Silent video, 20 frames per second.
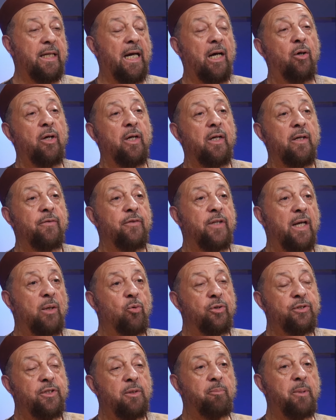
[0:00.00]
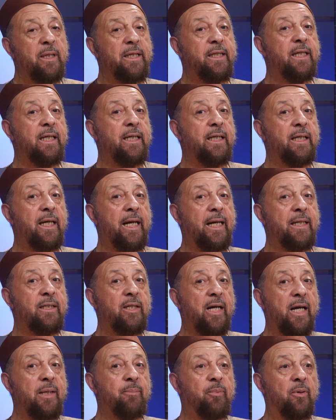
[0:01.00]
Now, they were speaking a
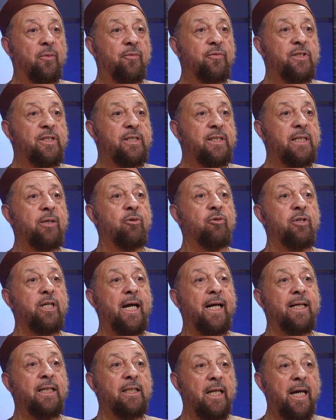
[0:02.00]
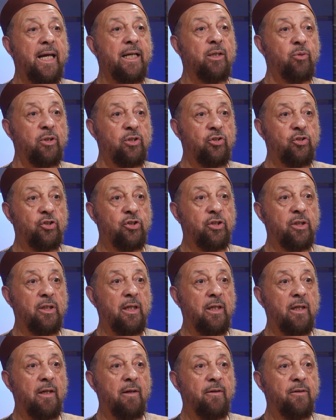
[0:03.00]
type of Syriac language
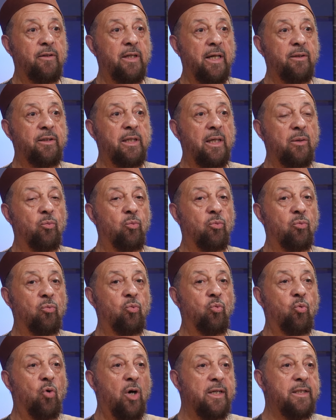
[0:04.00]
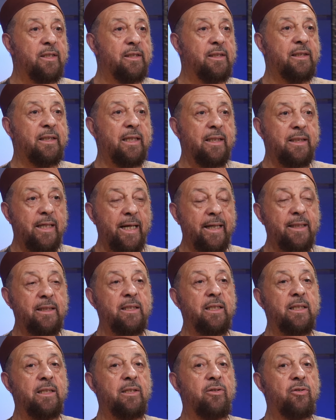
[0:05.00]
that was
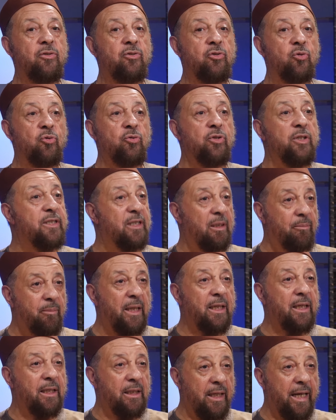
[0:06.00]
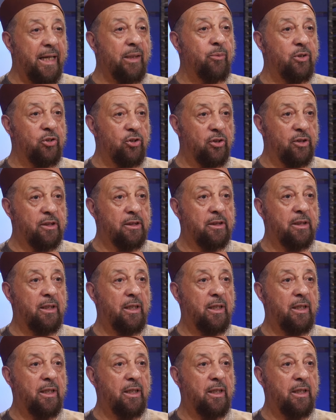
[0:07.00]
connected to the Semitic languages.